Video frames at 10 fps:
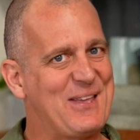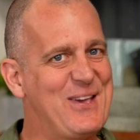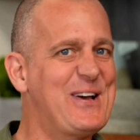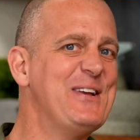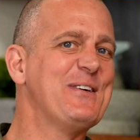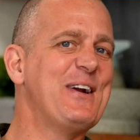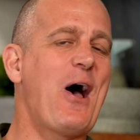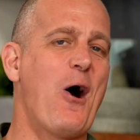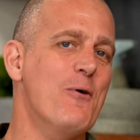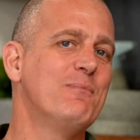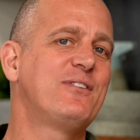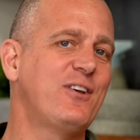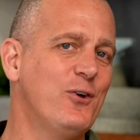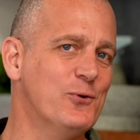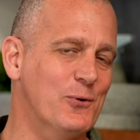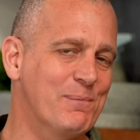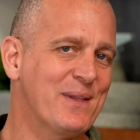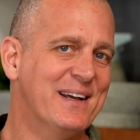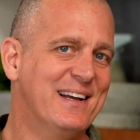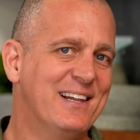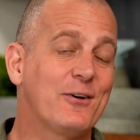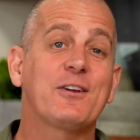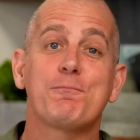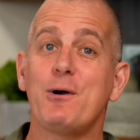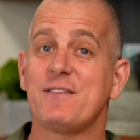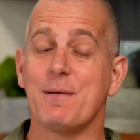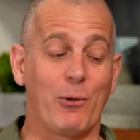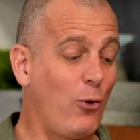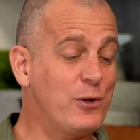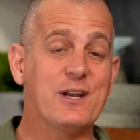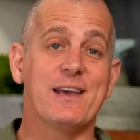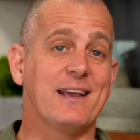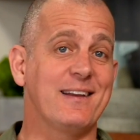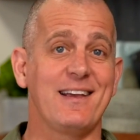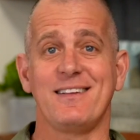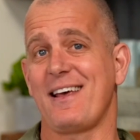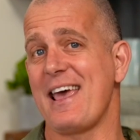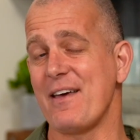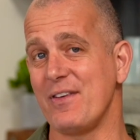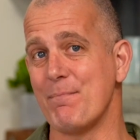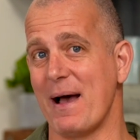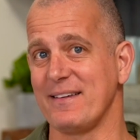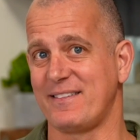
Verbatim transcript: you can do it at home too. Look, it's pretty simple. All you need is a heavy base